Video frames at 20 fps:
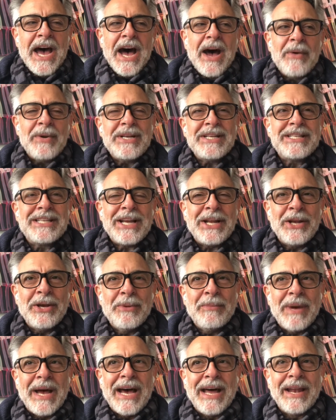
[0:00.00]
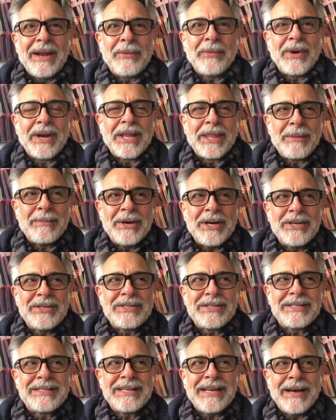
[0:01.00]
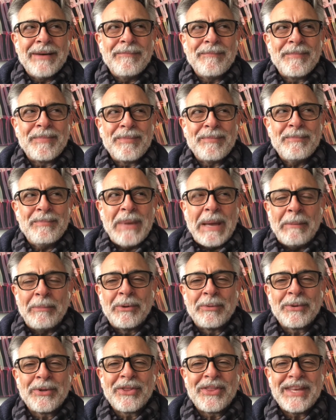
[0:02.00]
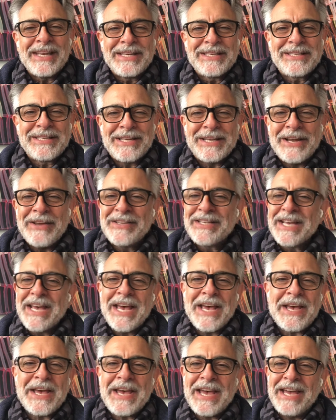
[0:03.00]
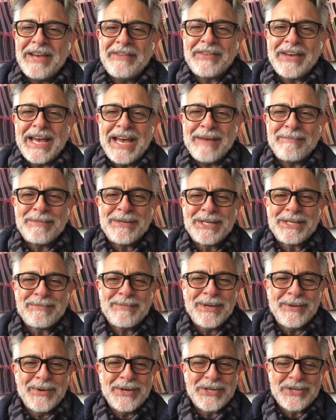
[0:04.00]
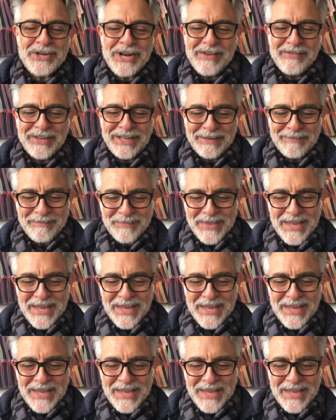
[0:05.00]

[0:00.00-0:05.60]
I want to tell you about one of the most memorable things that has ever happened to me when traveling.